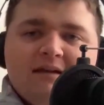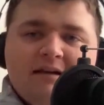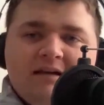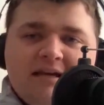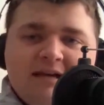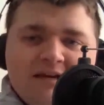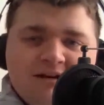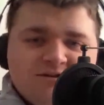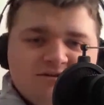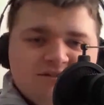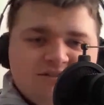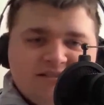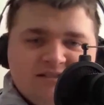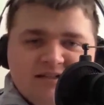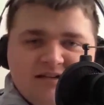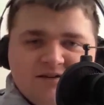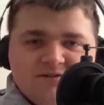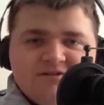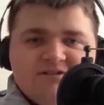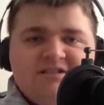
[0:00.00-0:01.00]
here's
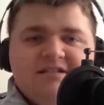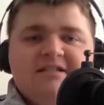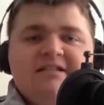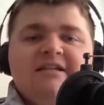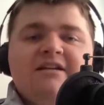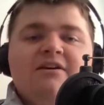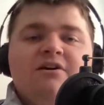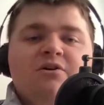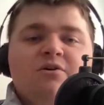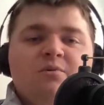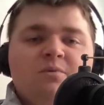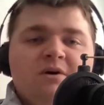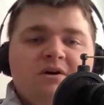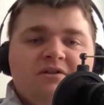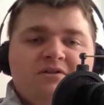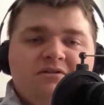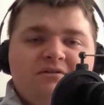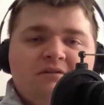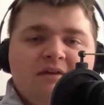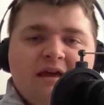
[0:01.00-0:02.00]
the deal
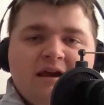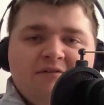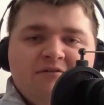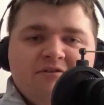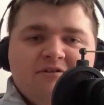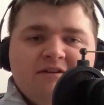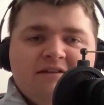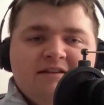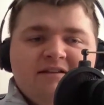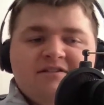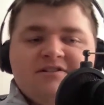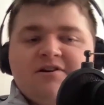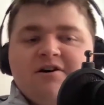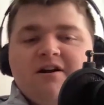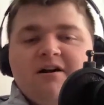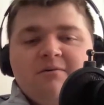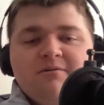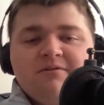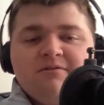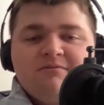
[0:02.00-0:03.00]
with everything that's going
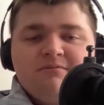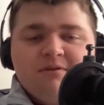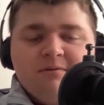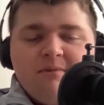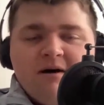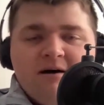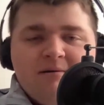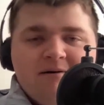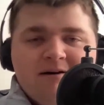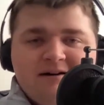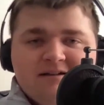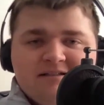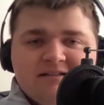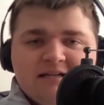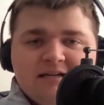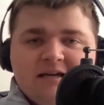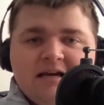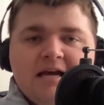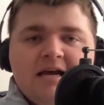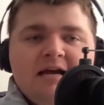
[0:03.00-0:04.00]
on with the Bob Huggins
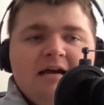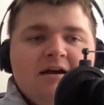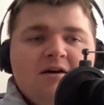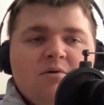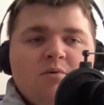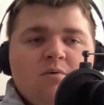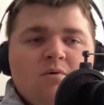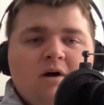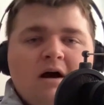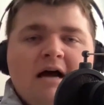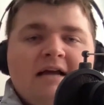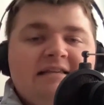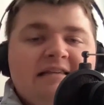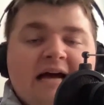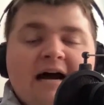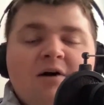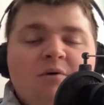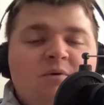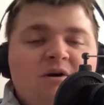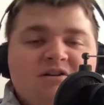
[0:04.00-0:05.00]
thing. I
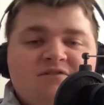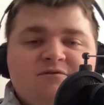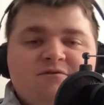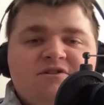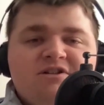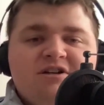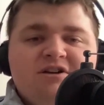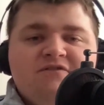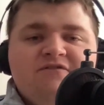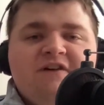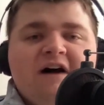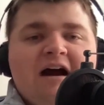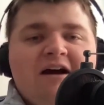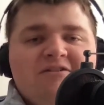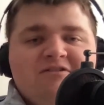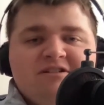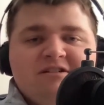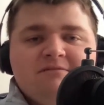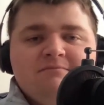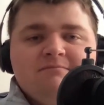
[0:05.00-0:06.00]
doubt West Virginia
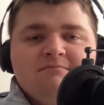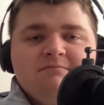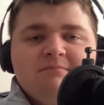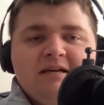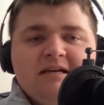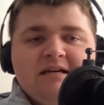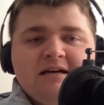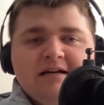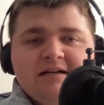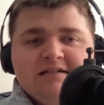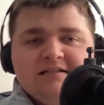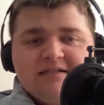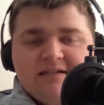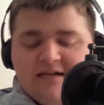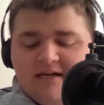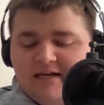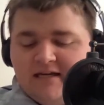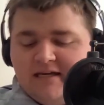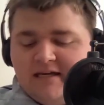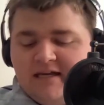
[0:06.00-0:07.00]
fires him because
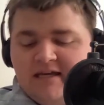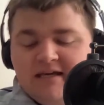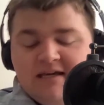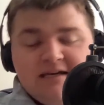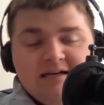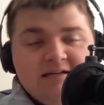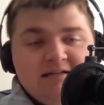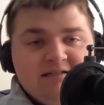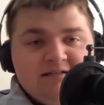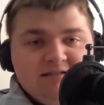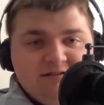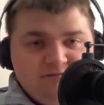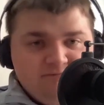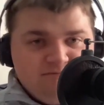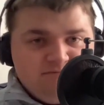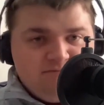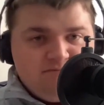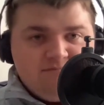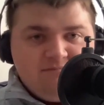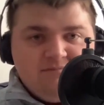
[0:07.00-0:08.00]
he is
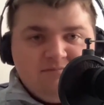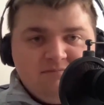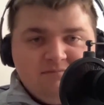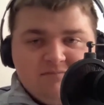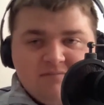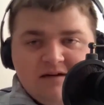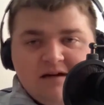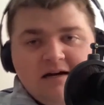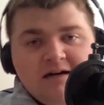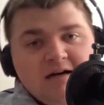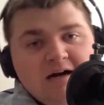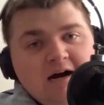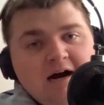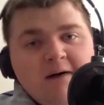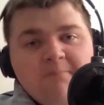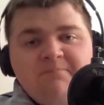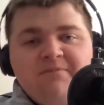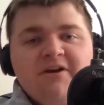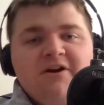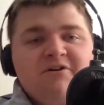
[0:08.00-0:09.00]

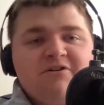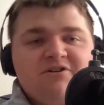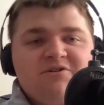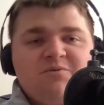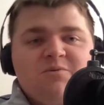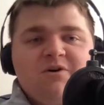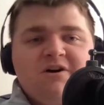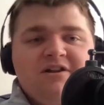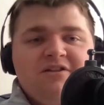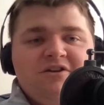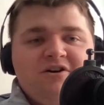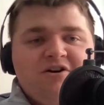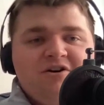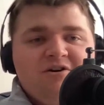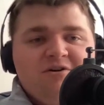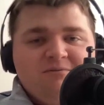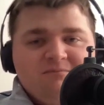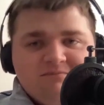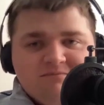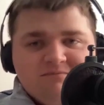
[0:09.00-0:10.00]
up there as one of
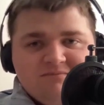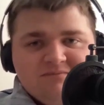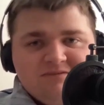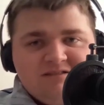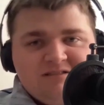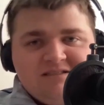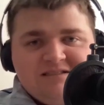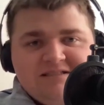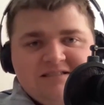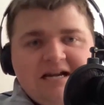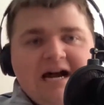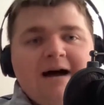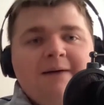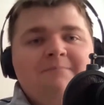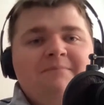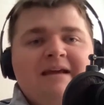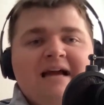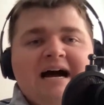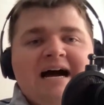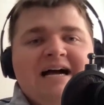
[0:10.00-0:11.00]
their
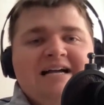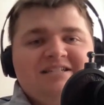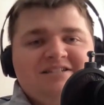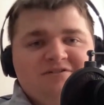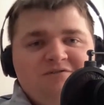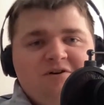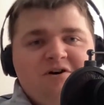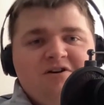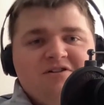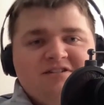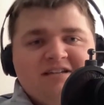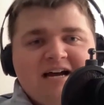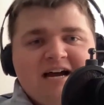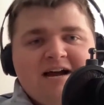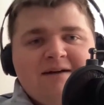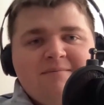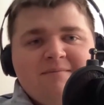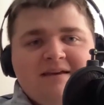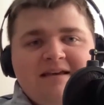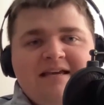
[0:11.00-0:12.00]
top guys of all
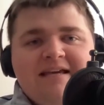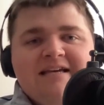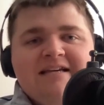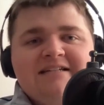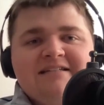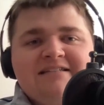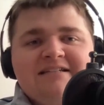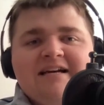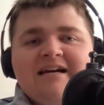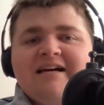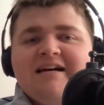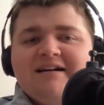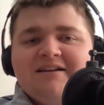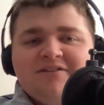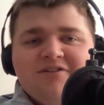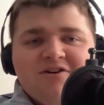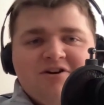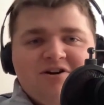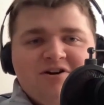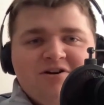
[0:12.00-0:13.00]
time. He is
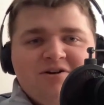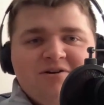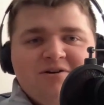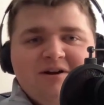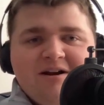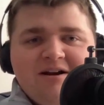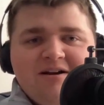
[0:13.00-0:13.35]
their